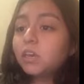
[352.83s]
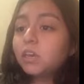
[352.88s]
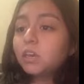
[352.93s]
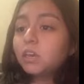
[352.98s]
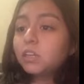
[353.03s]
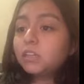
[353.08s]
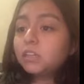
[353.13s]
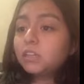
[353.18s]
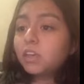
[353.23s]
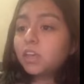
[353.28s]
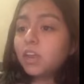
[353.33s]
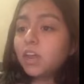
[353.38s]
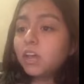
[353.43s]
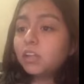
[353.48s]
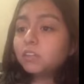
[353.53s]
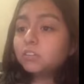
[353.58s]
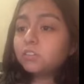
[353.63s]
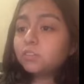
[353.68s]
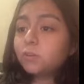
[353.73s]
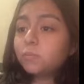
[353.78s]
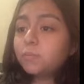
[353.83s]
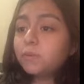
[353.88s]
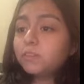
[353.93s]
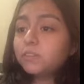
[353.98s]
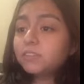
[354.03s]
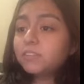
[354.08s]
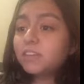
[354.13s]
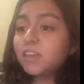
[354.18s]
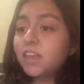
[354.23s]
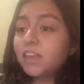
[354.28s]
It can also be
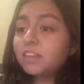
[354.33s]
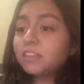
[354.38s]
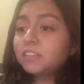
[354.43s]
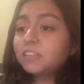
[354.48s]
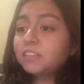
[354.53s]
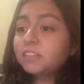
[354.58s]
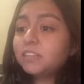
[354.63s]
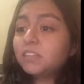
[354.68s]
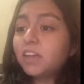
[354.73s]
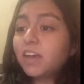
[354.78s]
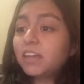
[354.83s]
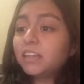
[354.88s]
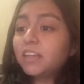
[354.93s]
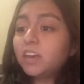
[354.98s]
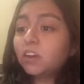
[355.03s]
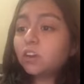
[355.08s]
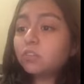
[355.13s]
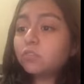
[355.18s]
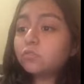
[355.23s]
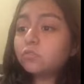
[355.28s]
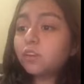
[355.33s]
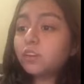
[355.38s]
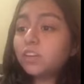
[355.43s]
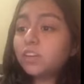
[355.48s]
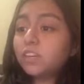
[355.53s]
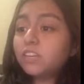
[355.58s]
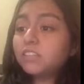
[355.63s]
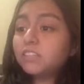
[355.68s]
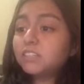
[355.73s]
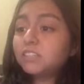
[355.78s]
said that a
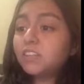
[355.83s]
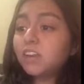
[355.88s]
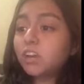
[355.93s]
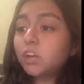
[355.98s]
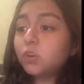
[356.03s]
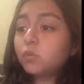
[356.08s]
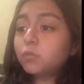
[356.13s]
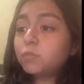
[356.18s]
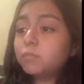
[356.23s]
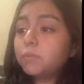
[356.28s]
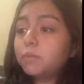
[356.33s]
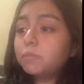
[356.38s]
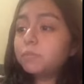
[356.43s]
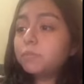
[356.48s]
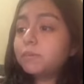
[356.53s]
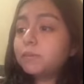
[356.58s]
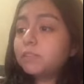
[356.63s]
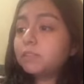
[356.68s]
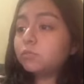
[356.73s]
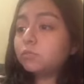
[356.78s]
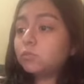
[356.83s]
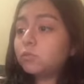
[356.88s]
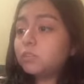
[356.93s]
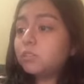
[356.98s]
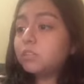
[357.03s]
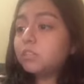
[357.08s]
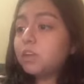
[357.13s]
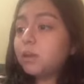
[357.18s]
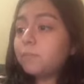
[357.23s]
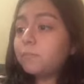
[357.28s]
contract is the agreement
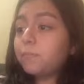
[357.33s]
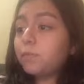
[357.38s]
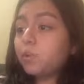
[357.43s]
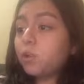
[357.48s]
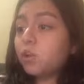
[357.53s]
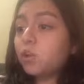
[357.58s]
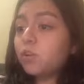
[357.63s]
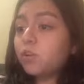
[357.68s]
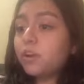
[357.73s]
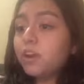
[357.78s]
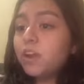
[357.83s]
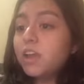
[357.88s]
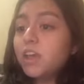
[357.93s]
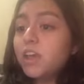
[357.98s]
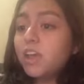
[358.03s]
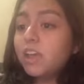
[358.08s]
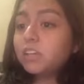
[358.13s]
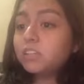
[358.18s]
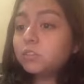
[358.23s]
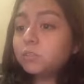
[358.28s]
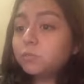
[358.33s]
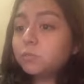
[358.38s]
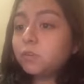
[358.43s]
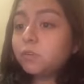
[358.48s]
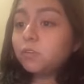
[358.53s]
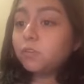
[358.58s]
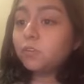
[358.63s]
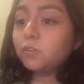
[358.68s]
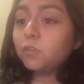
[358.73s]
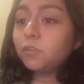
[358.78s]
between the employer and the
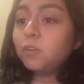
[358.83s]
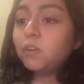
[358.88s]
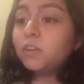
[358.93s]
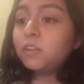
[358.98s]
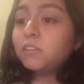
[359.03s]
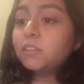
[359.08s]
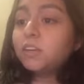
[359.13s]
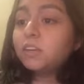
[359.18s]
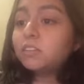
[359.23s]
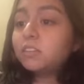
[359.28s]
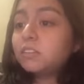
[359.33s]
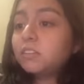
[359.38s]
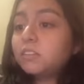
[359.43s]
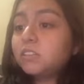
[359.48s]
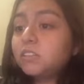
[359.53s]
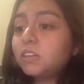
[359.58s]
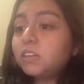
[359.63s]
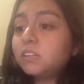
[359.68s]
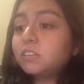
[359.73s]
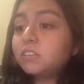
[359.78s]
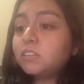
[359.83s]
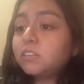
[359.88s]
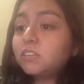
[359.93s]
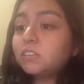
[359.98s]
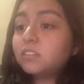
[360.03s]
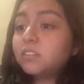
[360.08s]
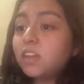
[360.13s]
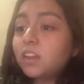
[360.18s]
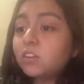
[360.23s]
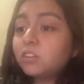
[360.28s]
worker that details
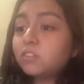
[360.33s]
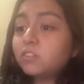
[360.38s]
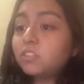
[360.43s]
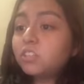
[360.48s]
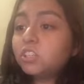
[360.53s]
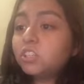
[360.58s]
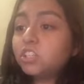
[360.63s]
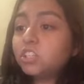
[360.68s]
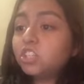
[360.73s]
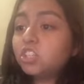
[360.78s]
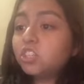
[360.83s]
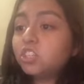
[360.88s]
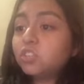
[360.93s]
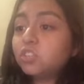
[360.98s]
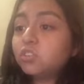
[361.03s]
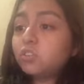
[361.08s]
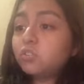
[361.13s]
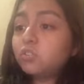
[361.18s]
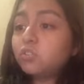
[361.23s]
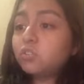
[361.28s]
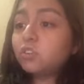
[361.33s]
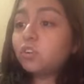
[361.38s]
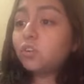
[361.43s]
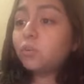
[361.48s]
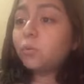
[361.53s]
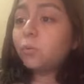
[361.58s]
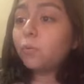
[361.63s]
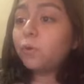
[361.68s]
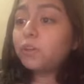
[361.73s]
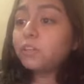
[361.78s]
the condition
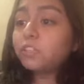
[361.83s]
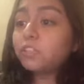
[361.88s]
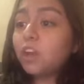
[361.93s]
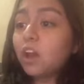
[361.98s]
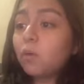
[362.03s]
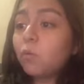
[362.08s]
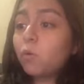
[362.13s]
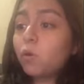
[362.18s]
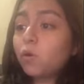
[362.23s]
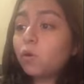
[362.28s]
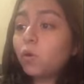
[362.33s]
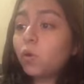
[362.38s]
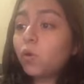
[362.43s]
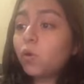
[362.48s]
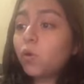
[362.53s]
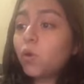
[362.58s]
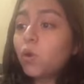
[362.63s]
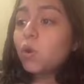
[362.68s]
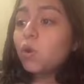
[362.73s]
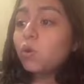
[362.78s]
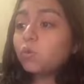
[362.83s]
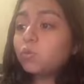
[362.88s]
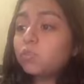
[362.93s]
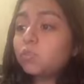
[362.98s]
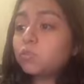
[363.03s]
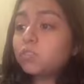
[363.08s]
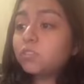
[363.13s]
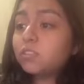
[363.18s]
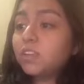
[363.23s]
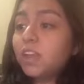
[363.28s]
under which a worker
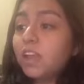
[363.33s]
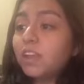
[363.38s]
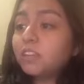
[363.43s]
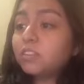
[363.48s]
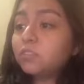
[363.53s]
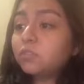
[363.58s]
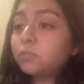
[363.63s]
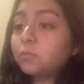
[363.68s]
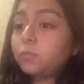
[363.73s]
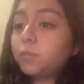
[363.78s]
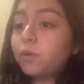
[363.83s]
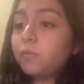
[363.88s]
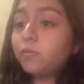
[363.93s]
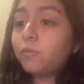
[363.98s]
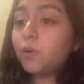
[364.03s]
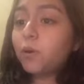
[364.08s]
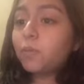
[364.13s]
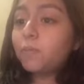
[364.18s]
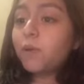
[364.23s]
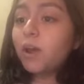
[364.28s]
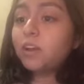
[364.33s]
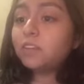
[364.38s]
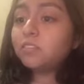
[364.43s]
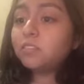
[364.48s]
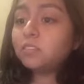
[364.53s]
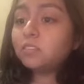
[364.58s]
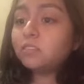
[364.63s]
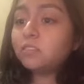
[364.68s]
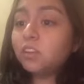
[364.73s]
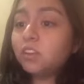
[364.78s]
undertakes to perform a
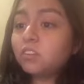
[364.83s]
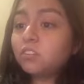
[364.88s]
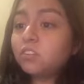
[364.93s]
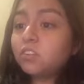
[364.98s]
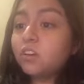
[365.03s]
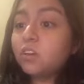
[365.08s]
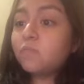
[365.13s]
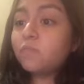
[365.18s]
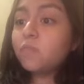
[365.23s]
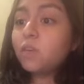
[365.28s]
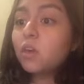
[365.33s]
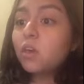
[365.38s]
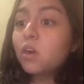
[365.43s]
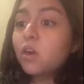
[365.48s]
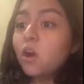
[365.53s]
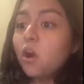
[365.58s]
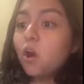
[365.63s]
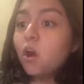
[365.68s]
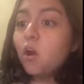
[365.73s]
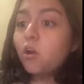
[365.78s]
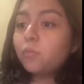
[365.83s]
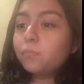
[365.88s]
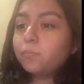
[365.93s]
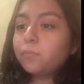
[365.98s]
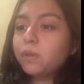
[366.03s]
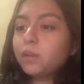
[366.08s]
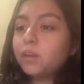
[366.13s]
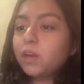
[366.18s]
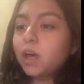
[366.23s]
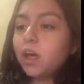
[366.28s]
certain job on
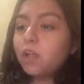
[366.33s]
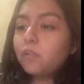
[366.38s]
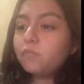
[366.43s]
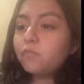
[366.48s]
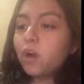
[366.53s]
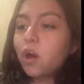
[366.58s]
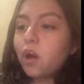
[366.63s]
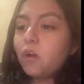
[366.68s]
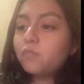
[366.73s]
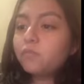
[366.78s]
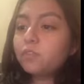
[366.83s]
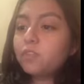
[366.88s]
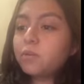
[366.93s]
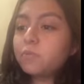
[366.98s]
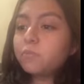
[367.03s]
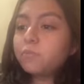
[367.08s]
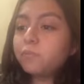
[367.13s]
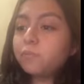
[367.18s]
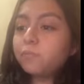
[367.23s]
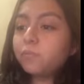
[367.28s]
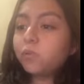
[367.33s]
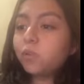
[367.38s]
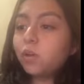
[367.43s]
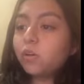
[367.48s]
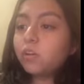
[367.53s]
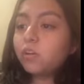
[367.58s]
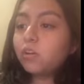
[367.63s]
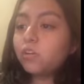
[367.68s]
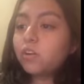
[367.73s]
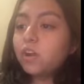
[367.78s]
behalf of the
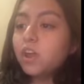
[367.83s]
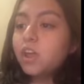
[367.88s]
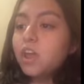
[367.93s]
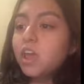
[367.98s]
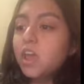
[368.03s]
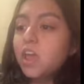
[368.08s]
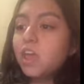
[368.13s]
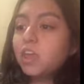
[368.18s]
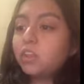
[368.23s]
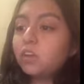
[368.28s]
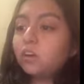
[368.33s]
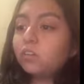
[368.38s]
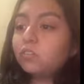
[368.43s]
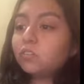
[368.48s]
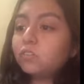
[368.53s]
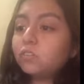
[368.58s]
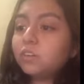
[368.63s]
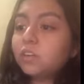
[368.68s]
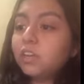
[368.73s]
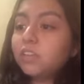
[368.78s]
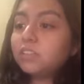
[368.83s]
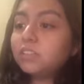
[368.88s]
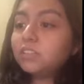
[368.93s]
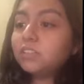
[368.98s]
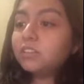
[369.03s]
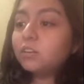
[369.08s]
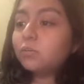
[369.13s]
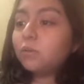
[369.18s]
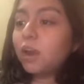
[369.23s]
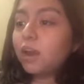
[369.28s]
employer and under his
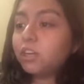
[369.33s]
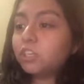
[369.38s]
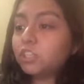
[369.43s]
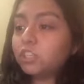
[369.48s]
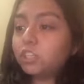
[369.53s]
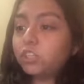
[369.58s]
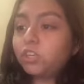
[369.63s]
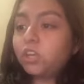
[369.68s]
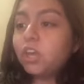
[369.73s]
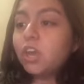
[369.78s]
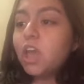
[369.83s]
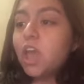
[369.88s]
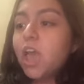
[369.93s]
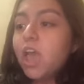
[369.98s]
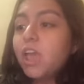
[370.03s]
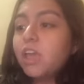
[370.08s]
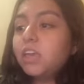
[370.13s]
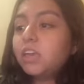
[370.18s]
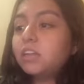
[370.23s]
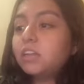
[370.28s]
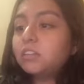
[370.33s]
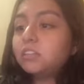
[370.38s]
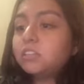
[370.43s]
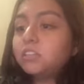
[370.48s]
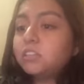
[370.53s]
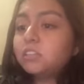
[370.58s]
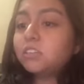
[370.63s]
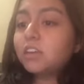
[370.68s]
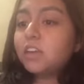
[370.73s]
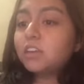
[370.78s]
direction, in
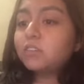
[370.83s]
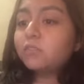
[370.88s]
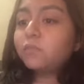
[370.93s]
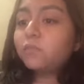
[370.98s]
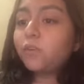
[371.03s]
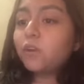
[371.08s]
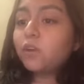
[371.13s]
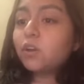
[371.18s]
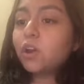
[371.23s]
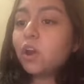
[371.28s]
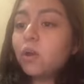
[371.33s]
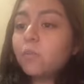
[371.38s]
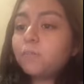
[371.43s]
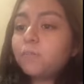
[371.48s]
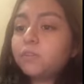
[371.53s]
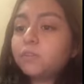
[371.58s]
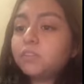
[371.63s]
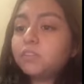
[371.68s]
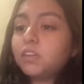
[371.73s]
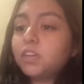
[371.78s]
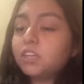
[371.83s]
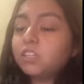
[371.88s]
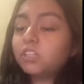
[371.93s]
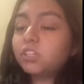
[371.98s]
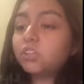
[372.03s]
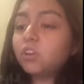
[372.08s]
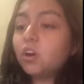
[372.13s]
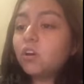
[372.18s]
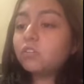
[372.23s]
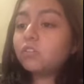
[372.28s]
exchange for
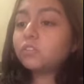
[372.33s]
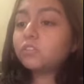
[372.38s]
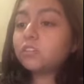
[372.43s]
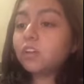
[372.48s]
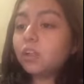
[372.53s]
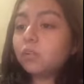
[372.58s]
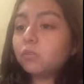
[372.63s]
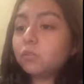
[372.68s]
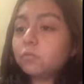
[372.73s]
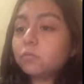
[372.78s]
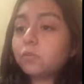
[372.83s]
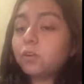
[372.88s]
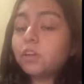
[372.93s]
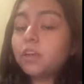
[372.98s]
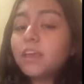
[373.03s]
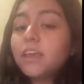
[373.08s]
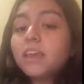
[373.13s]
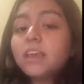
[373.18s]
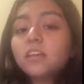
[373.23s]
compensation or salary.